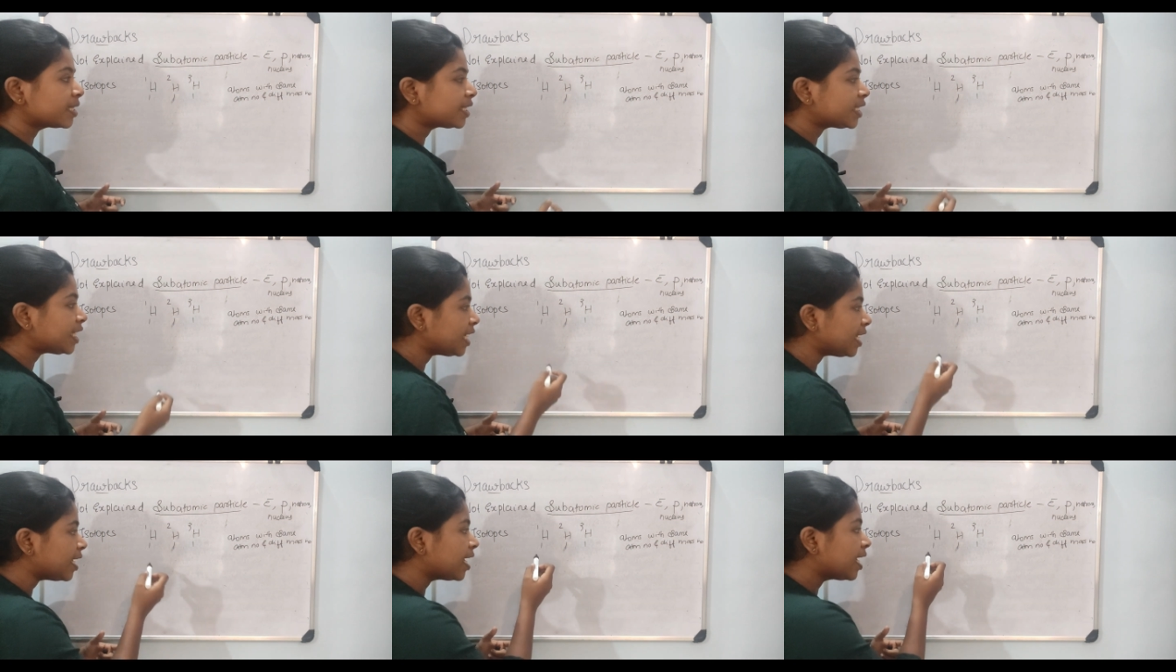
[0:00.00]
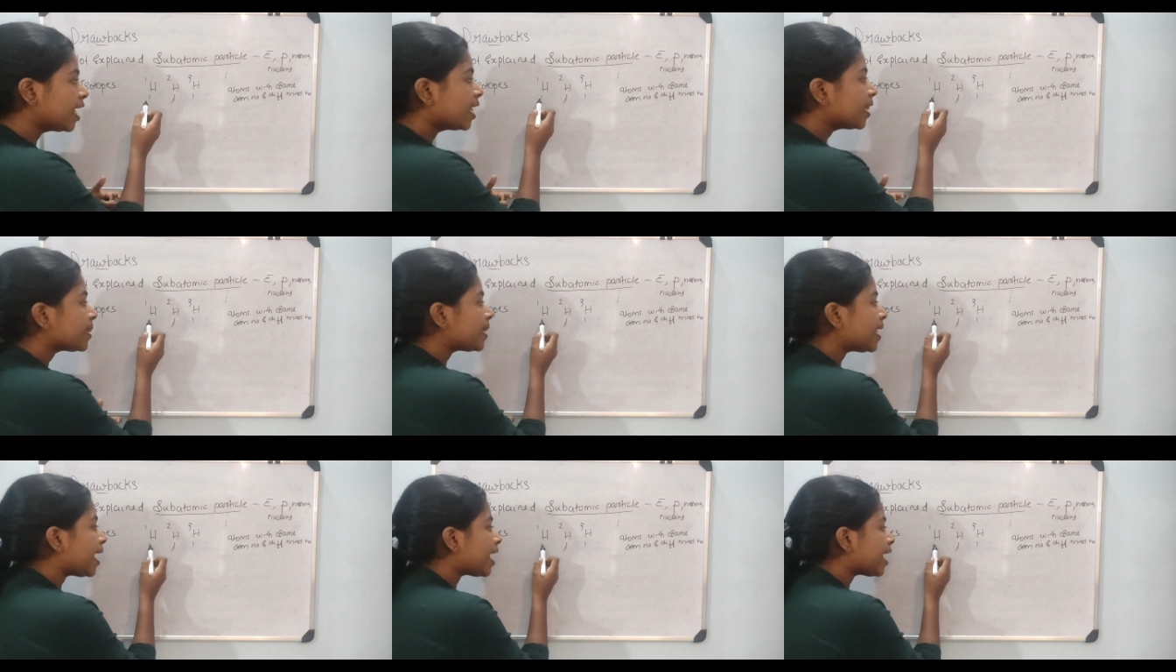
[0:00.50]
See,
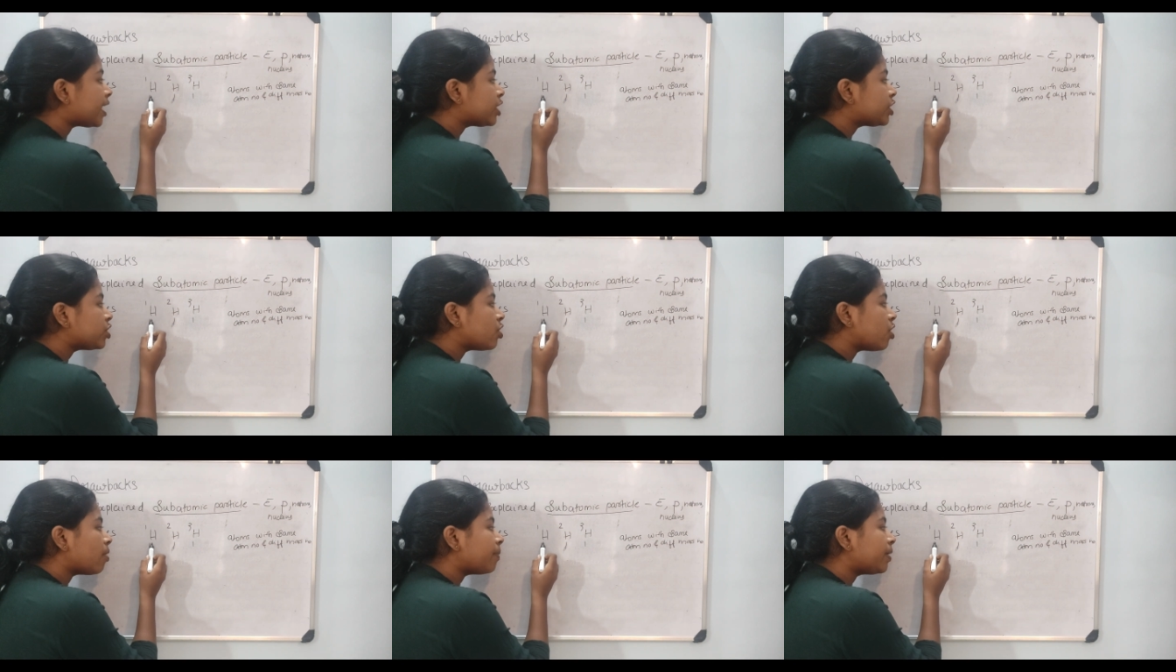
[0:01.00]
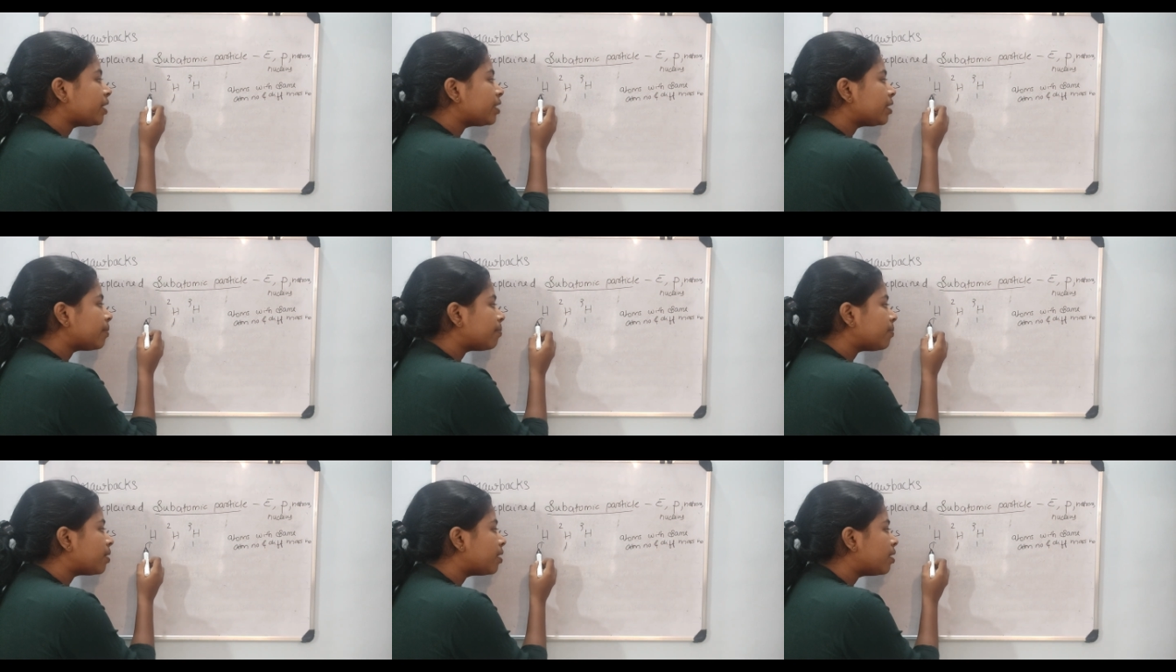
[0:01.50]
the atomic
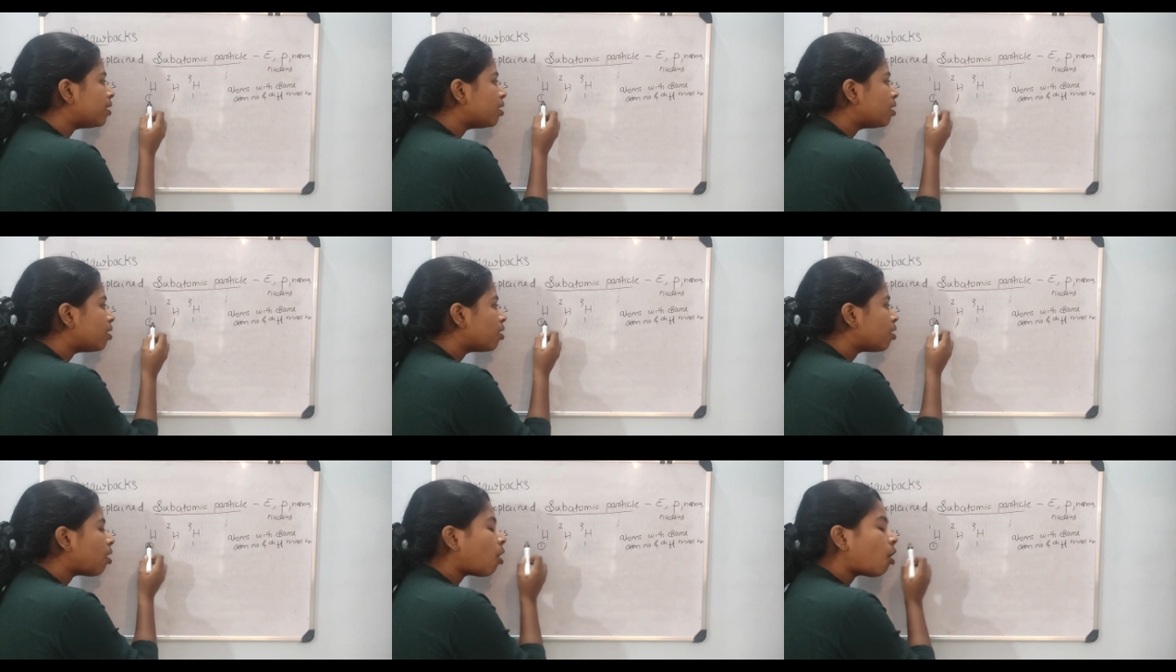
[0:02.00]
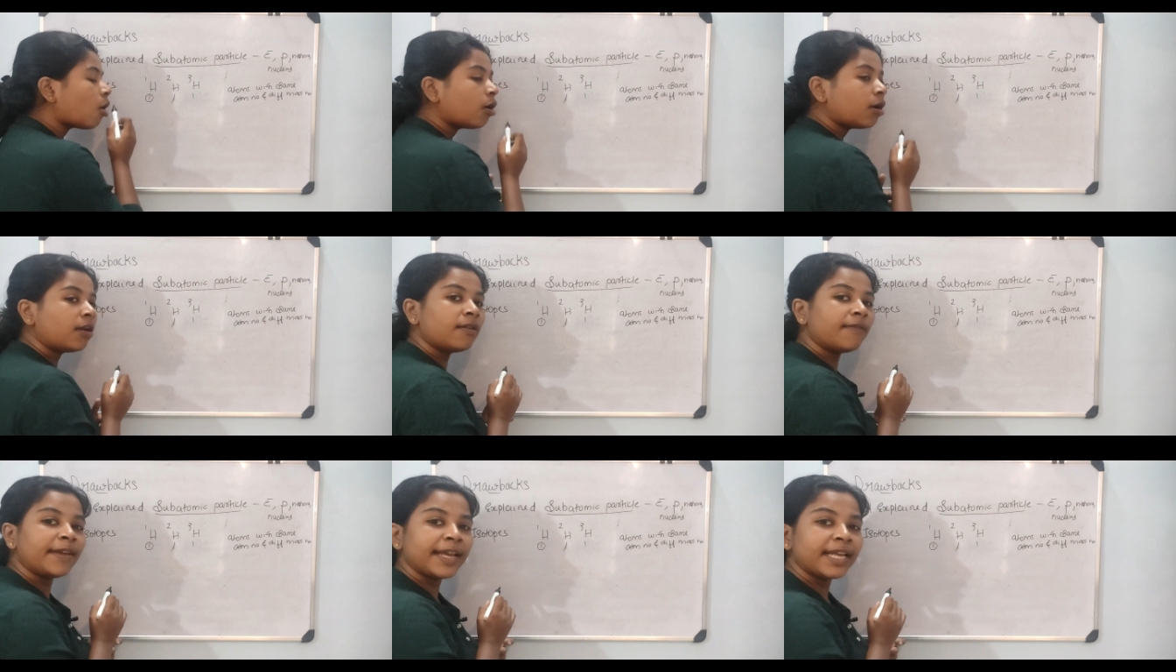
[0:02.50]
number
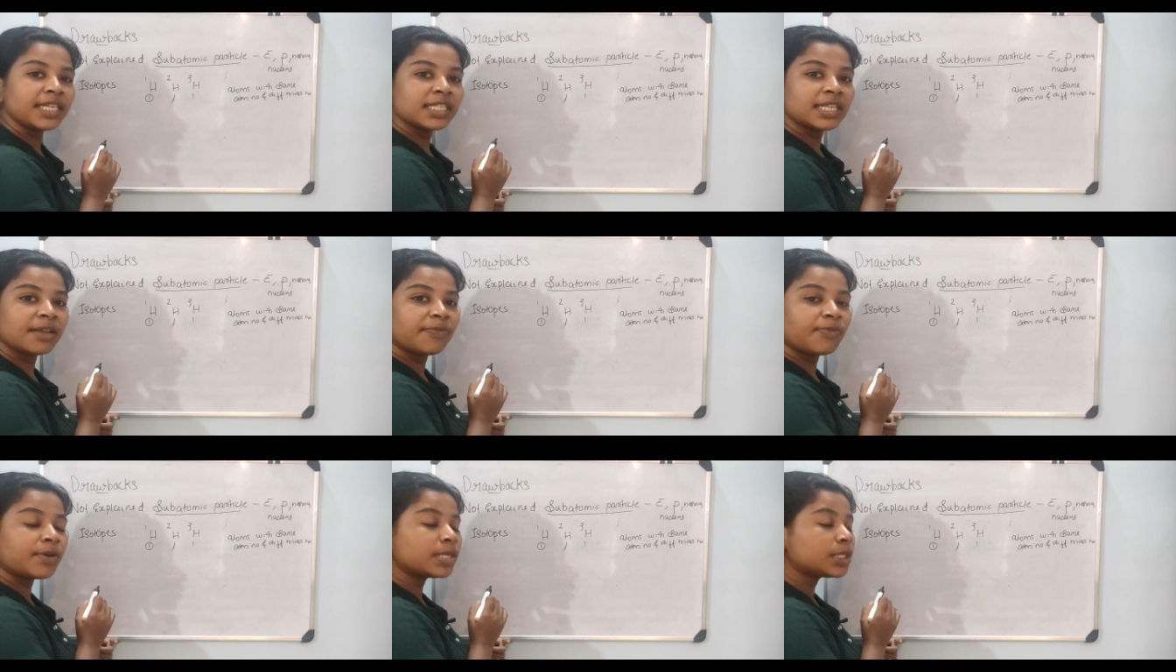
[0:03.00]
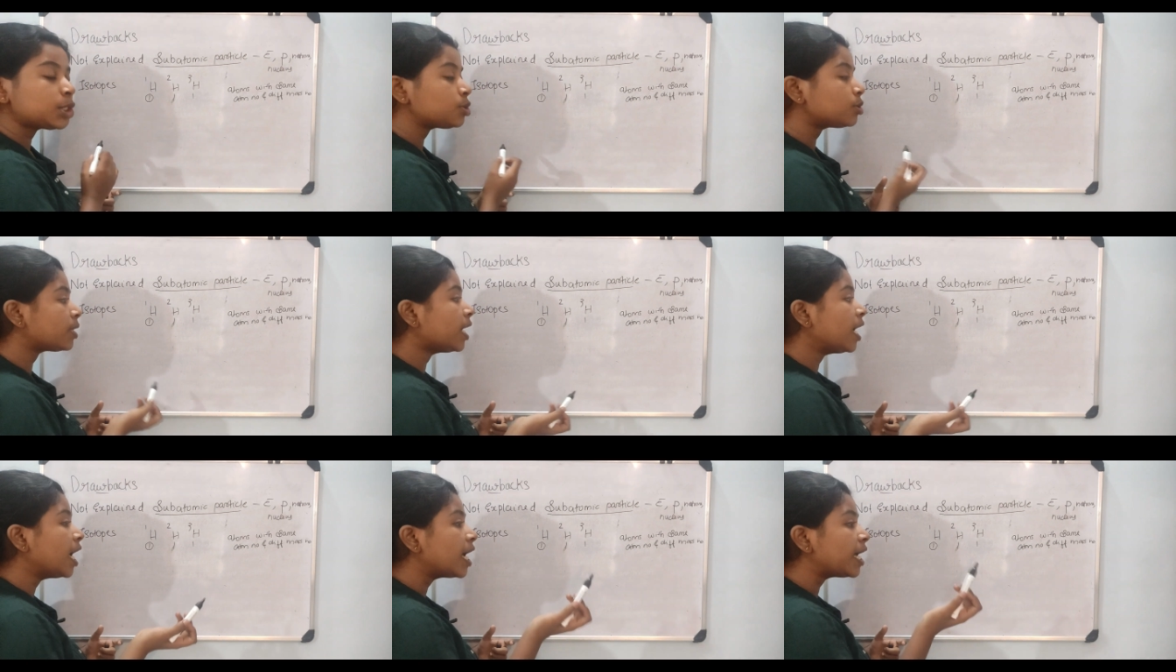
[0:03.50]
always refers to
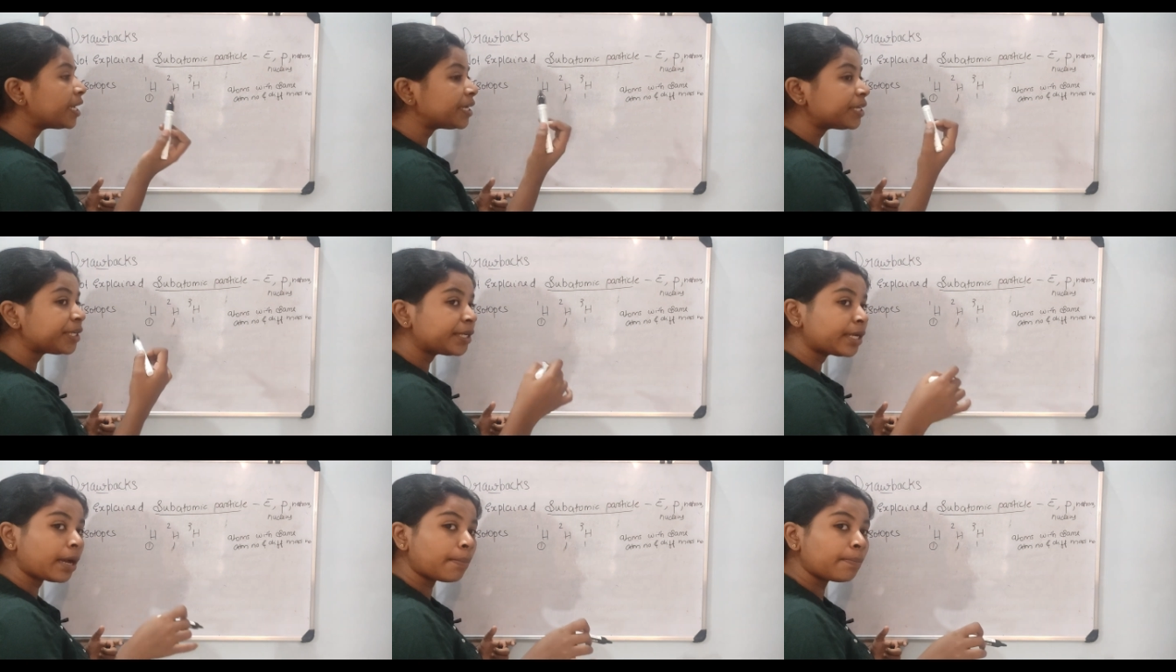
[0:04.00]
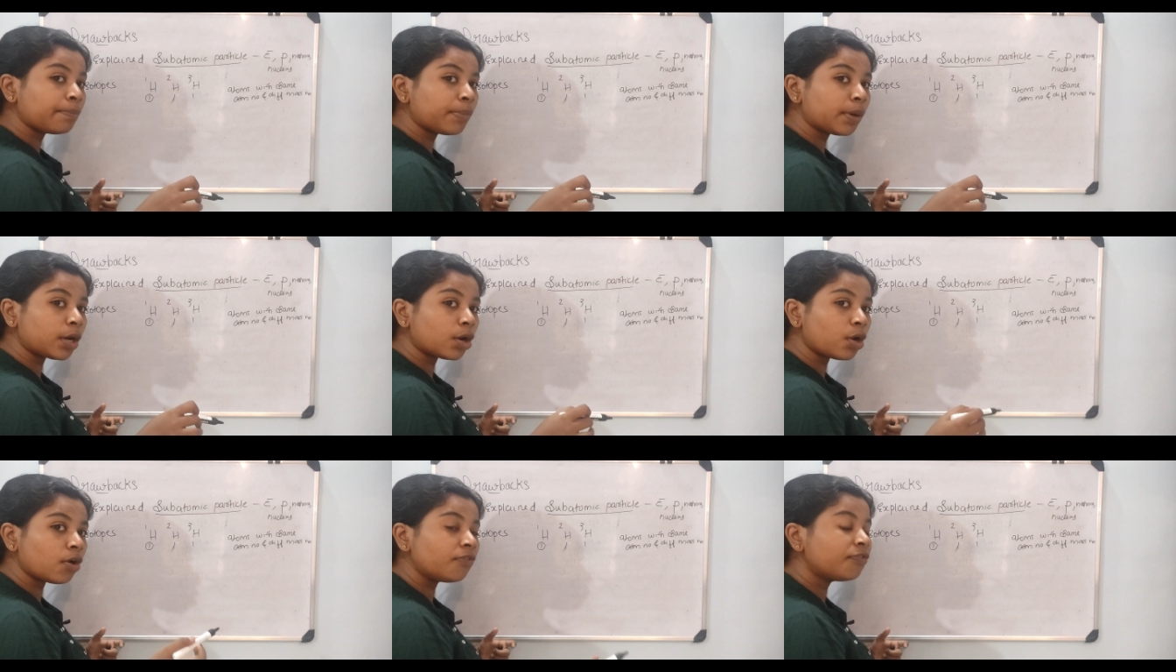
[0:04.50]
the number
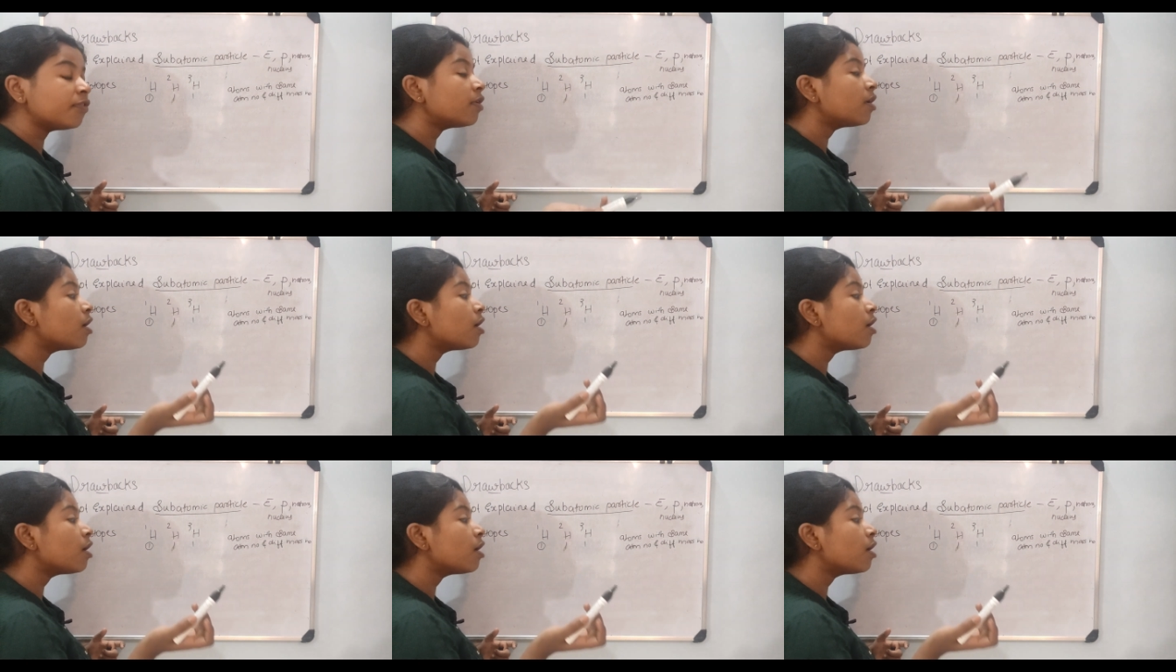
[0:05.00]
of